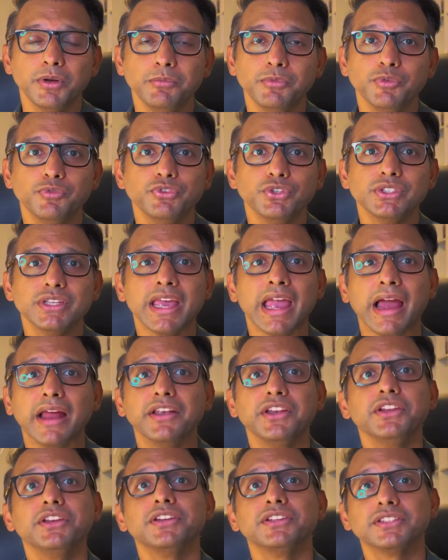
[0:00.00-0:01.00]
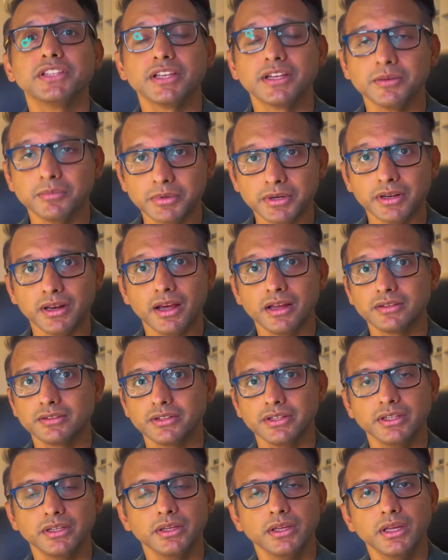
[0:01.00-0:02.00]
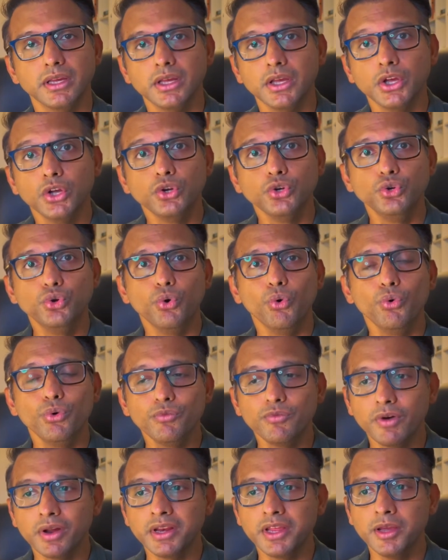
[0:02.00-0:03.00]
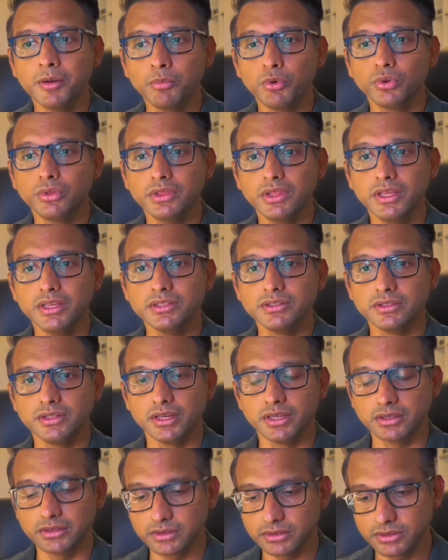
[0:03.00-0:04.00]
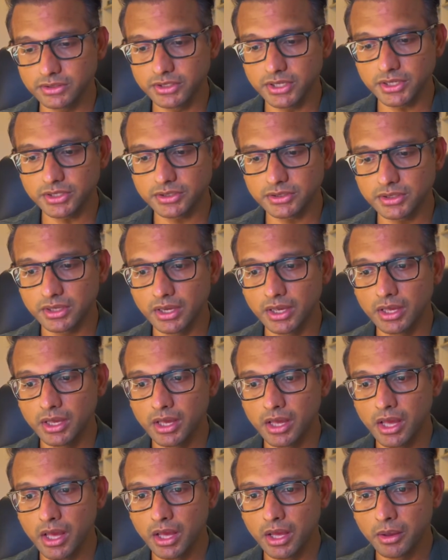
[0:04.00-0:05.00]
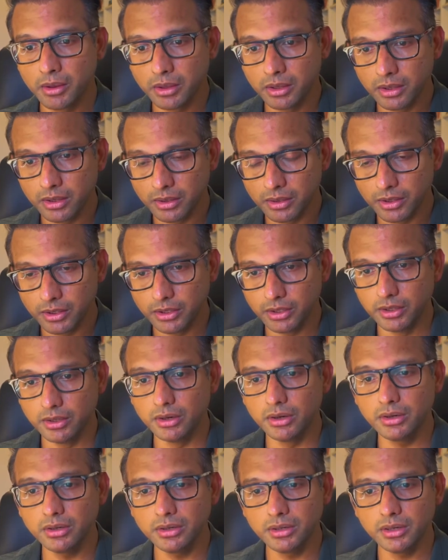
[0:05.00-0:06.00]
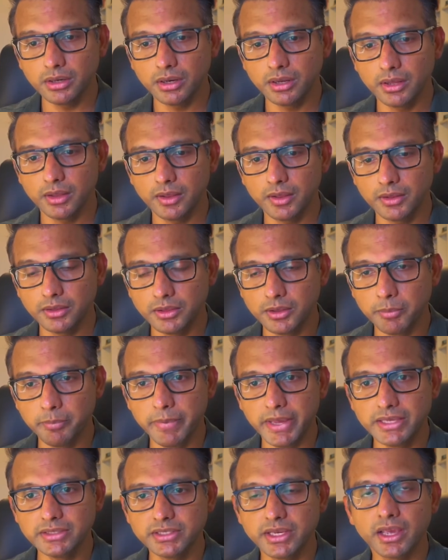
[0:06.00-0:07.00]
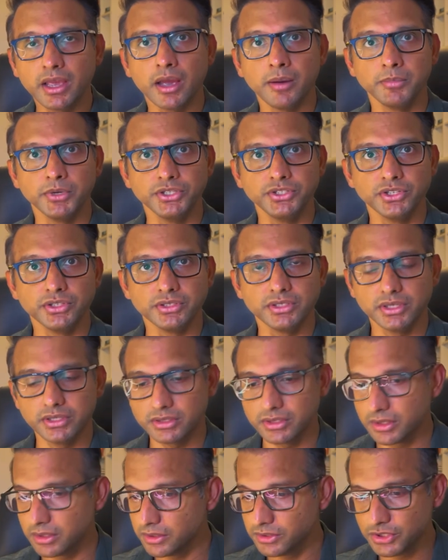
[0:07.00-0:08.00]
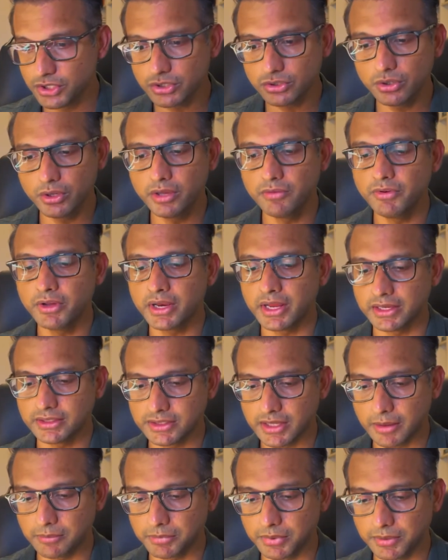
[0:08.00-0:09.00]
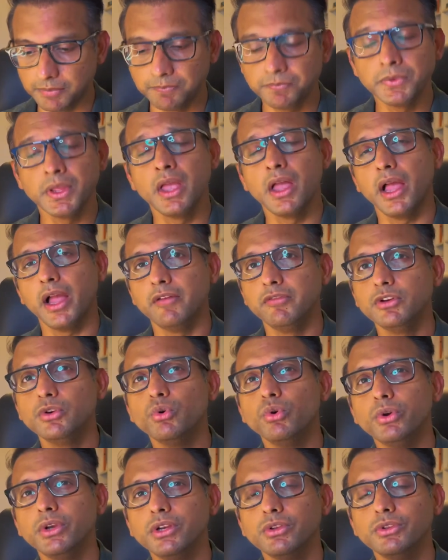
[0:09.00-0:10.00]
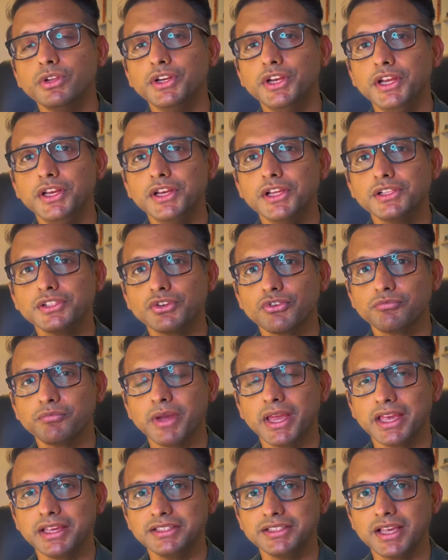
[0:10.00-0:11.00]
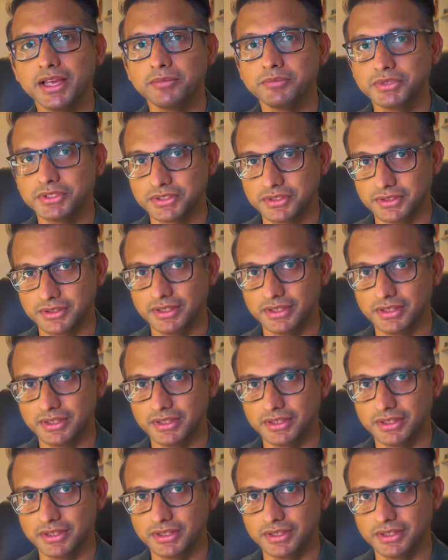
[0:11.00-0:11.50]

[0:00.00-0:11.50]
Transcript: if you say anterior cerebral artery. Don't worry about these things. Just learn the basic emergencies. Just to give you an example, I will go into the details of my exams